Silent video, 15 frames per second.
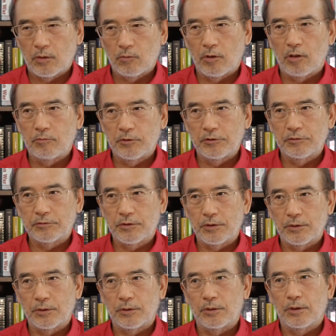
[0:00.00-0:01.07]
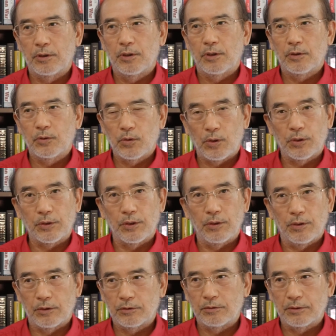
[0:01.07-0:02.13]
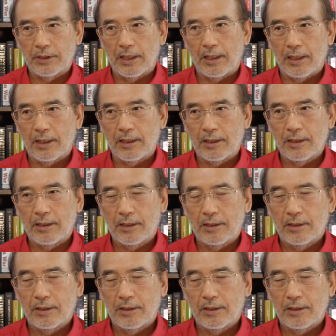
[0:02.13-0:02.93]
were moved to Tokyo today.